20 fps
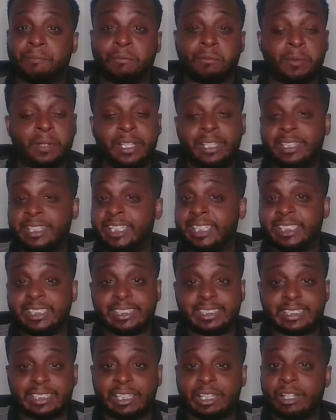in
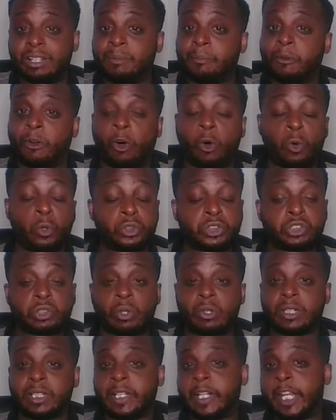these
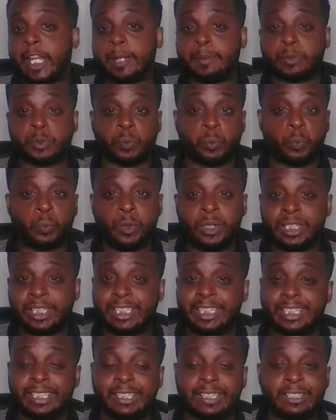all-star games, really
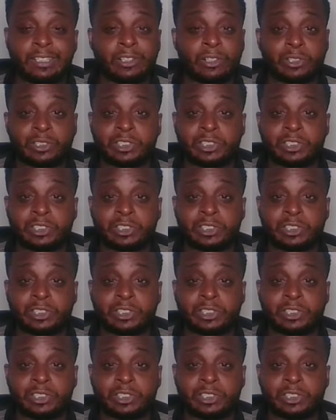getting her